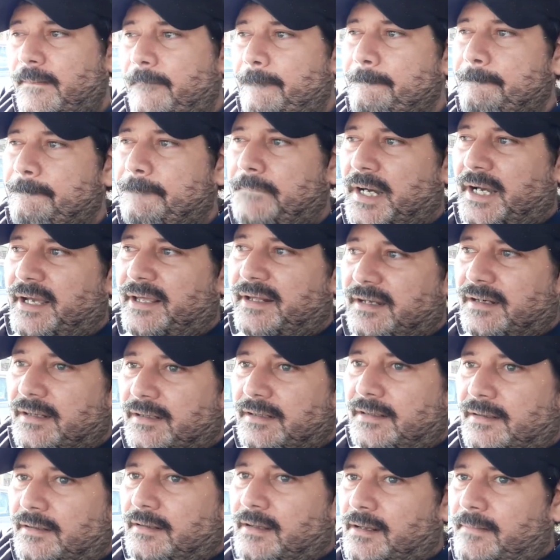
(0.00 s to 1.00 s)
But
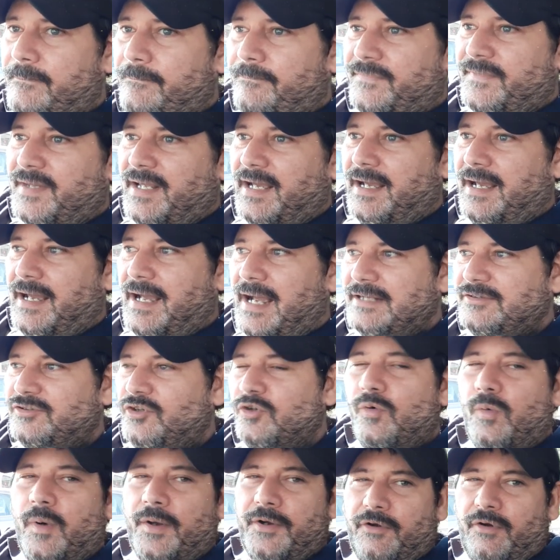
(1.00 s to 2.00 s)
I
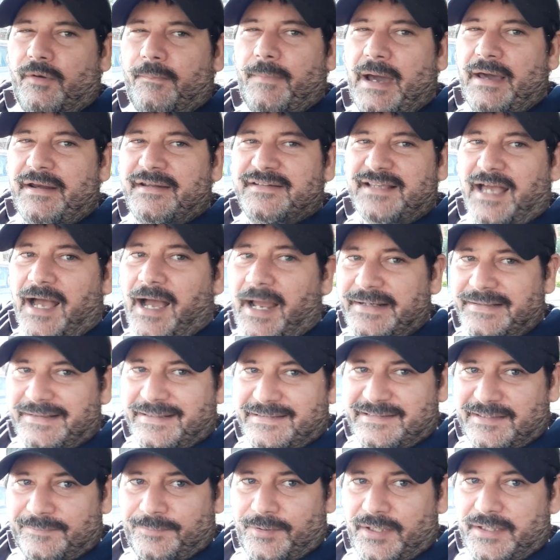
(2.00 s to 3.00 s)
do wonder about his eye
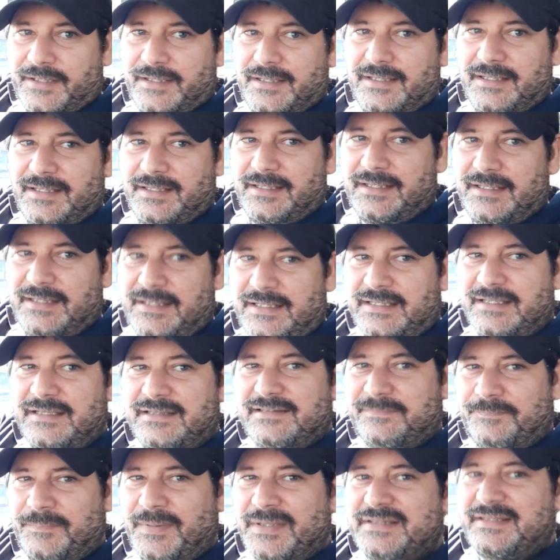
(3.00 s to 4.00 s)
discipline.
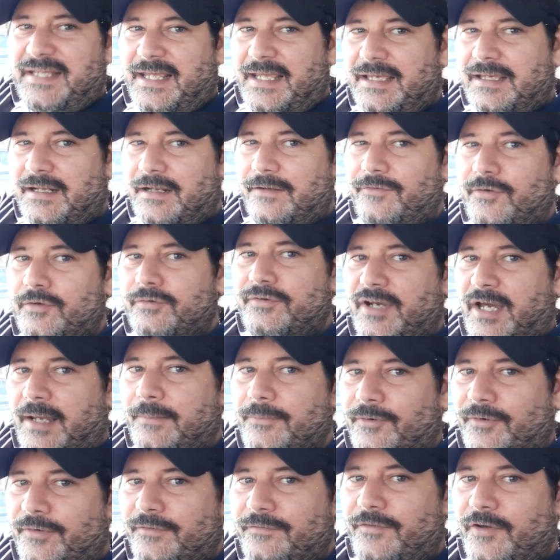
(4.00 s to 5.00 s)
He's been taken a few
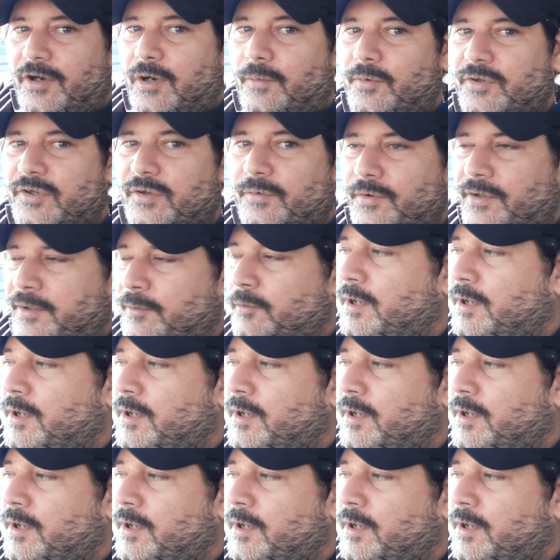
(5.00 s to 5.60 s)
times on film when you really